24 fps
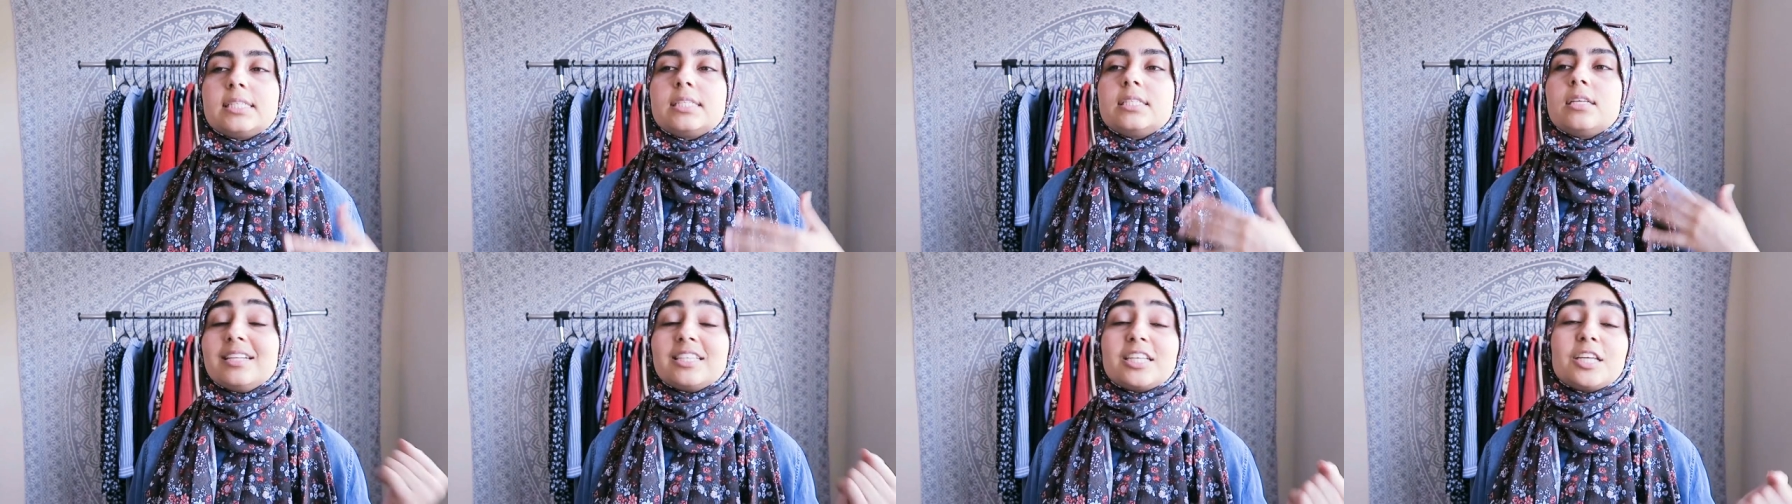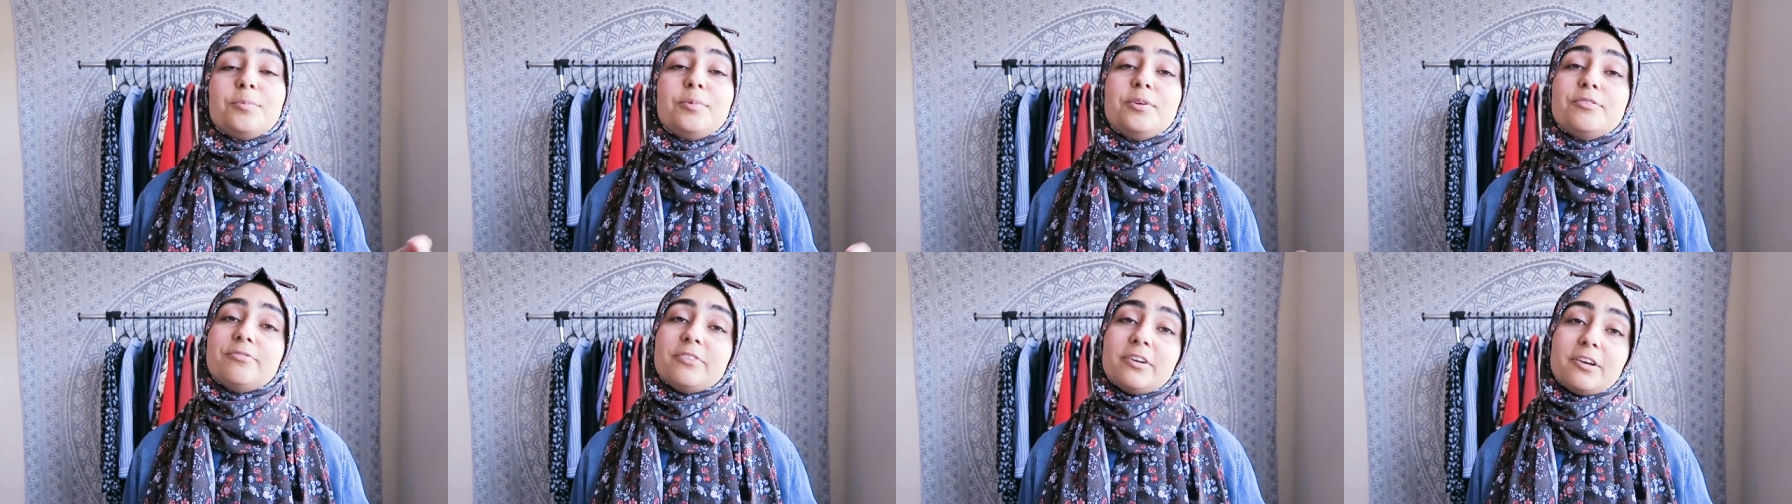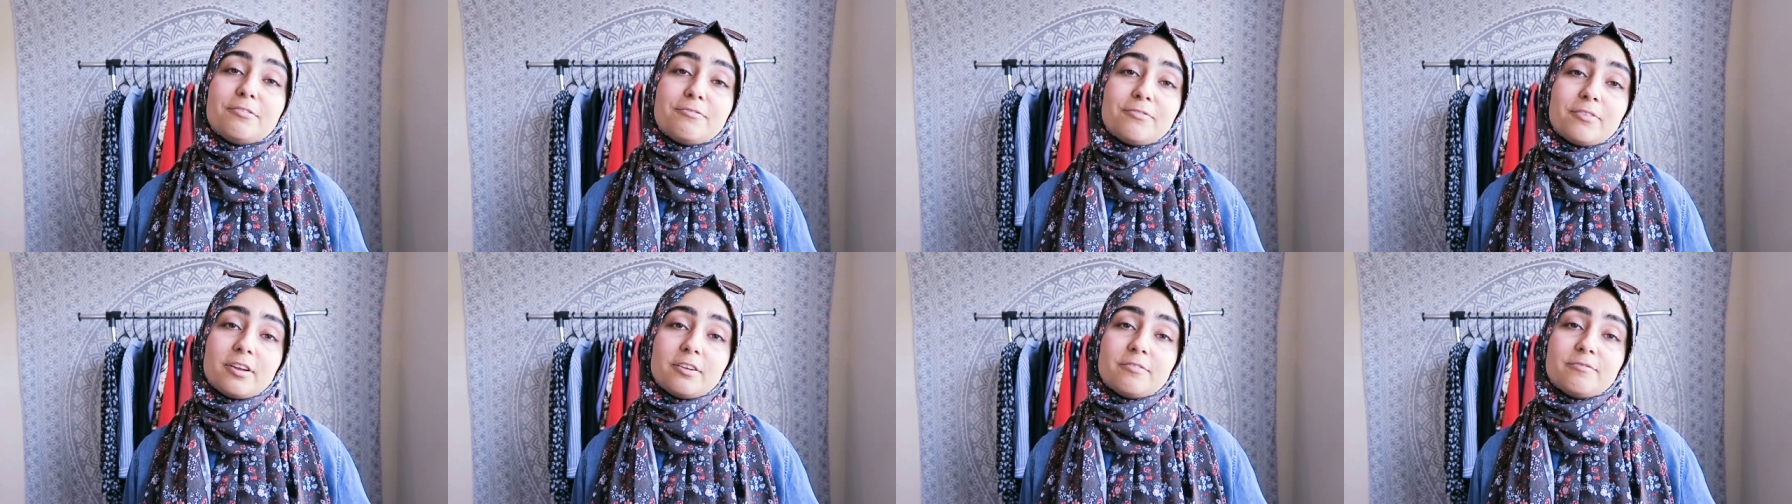It's going to be a
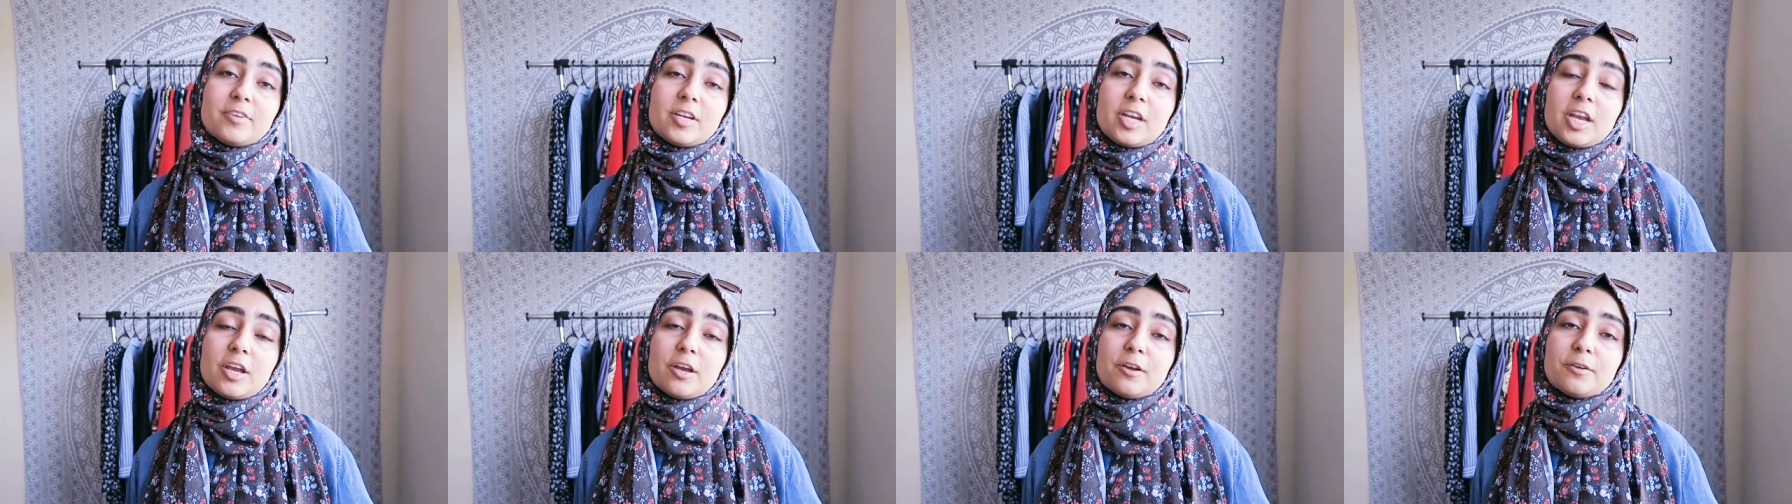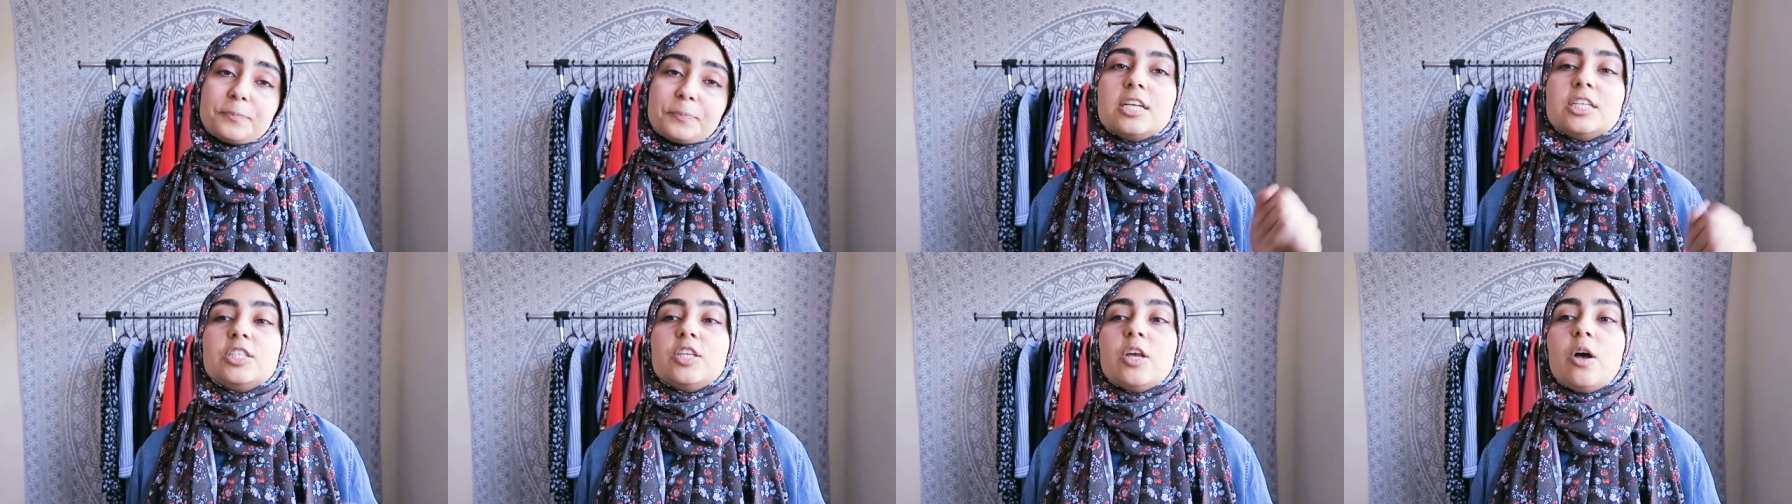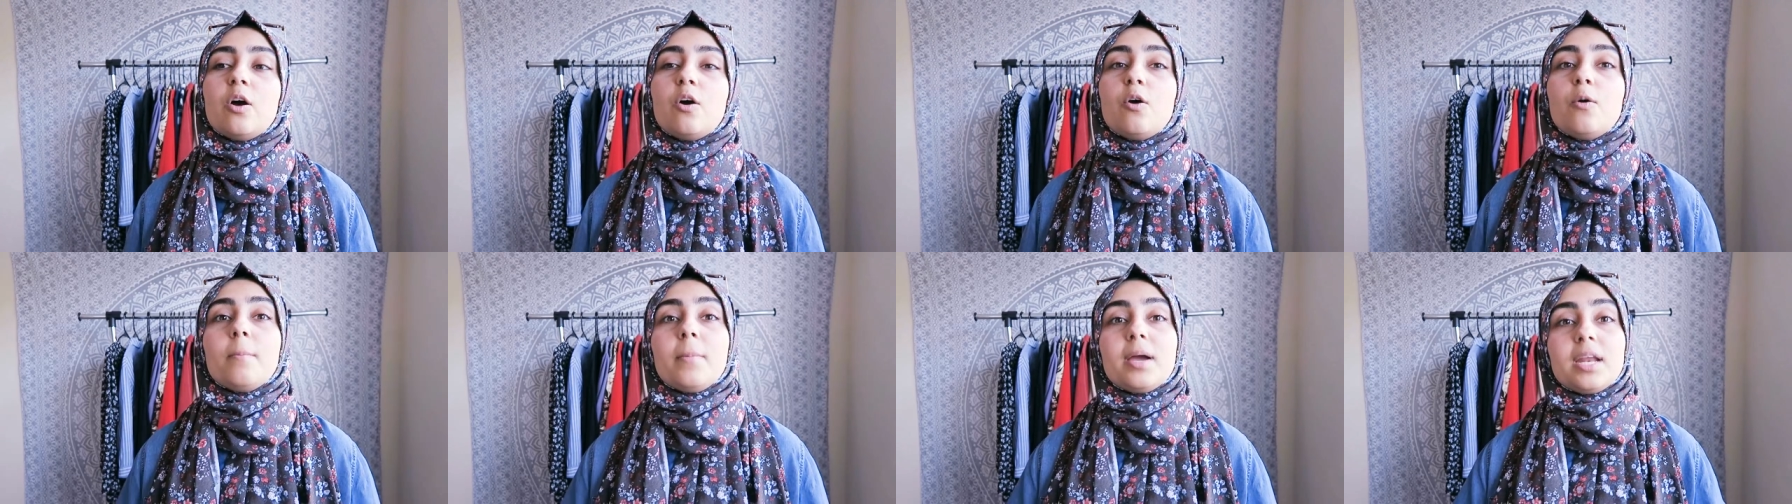very fun video.
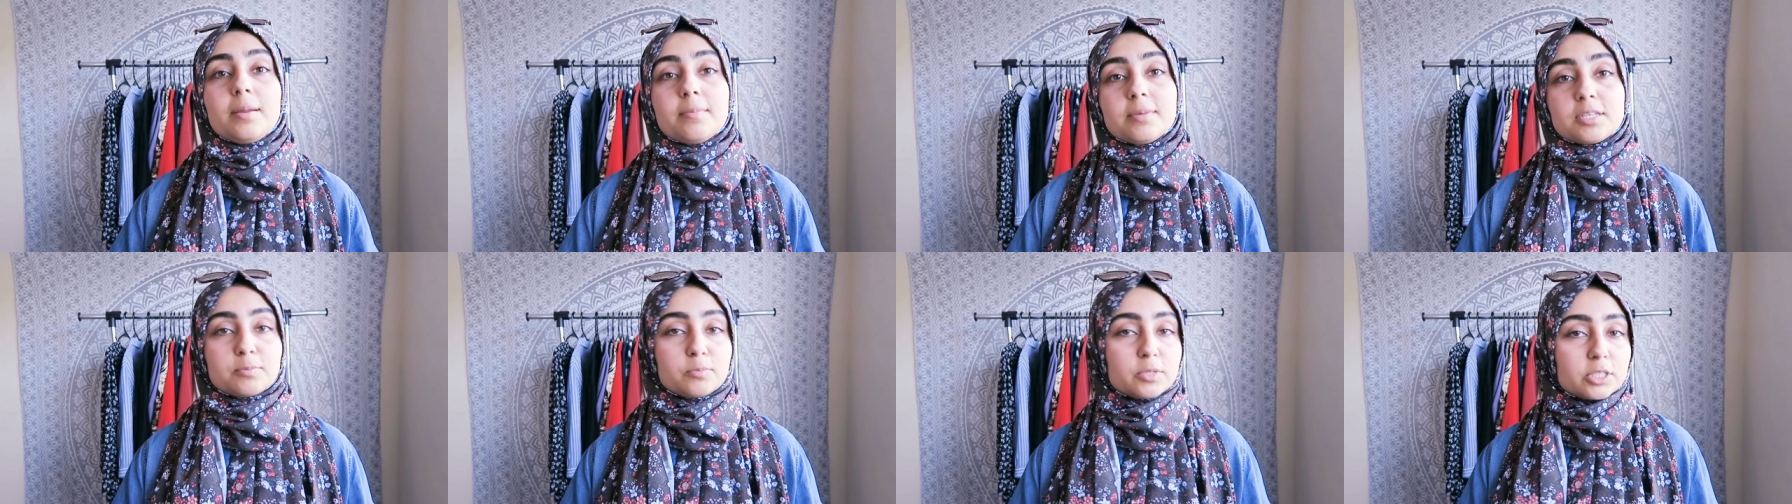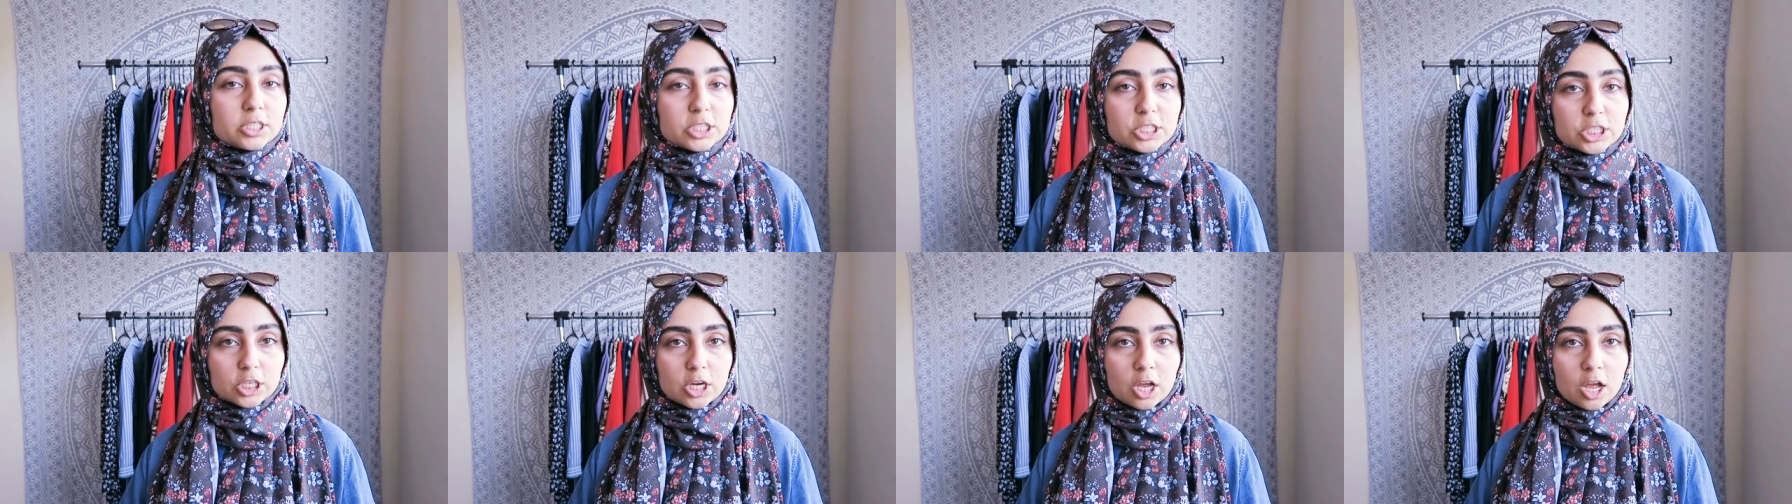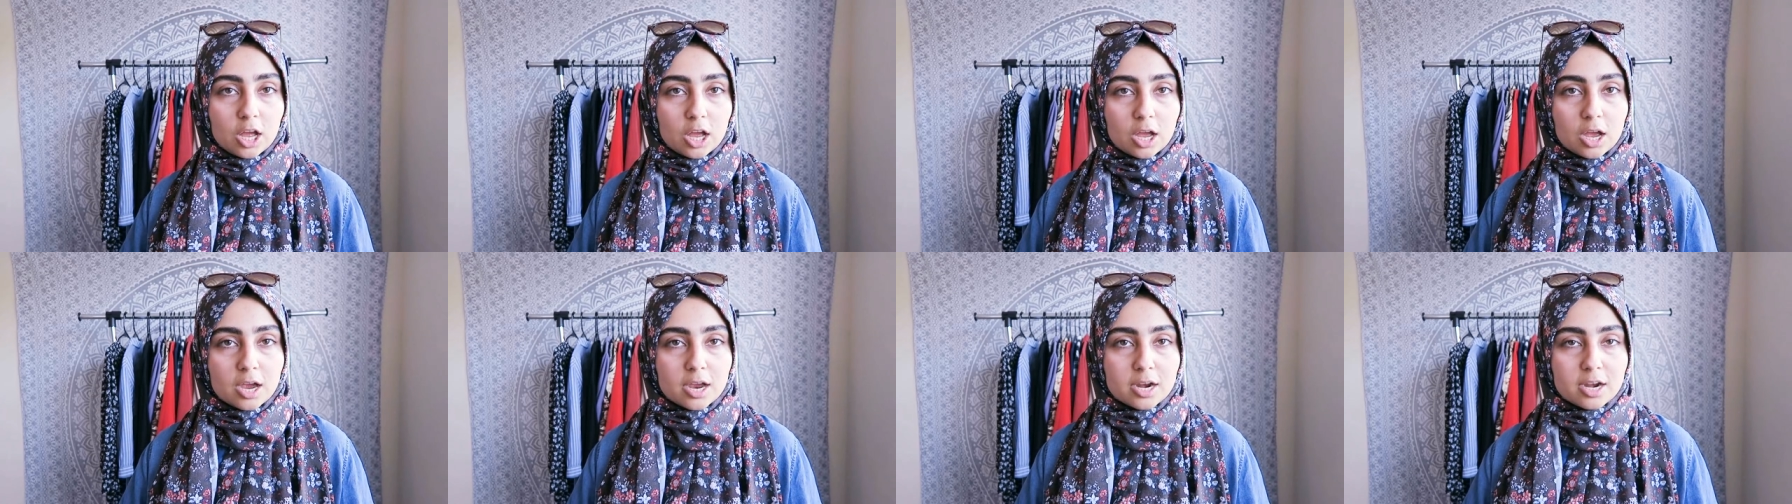So my name is Miska
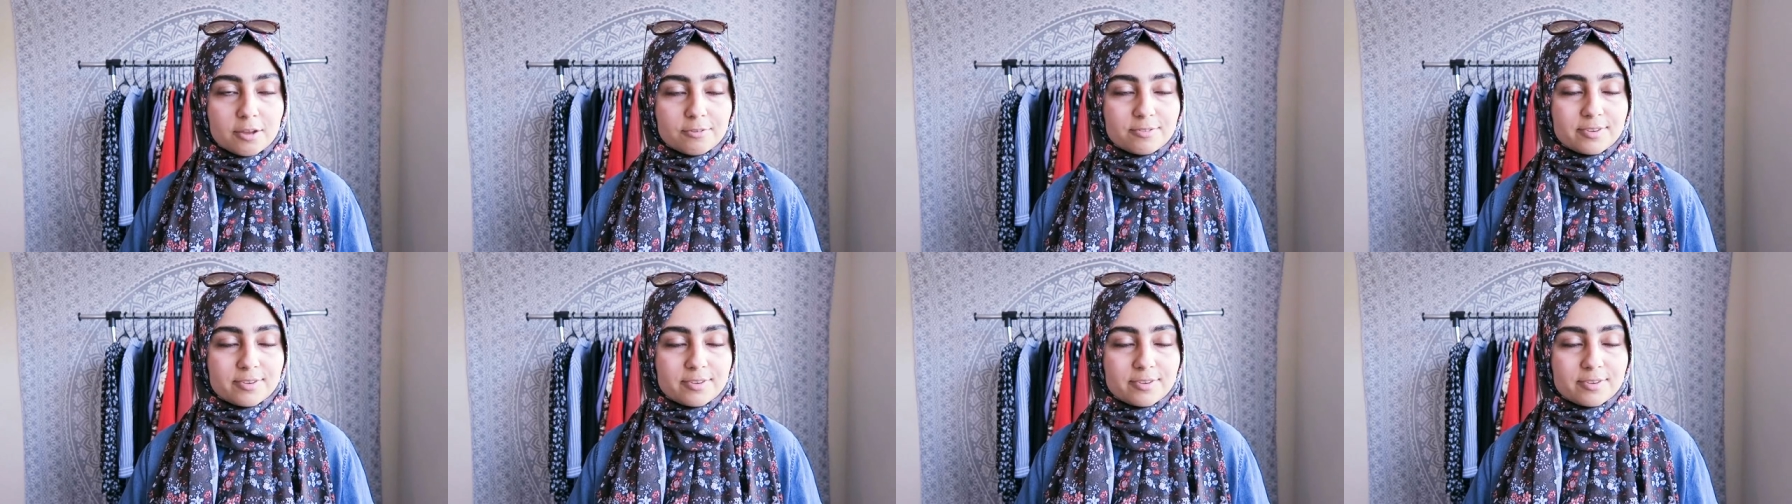Jahan.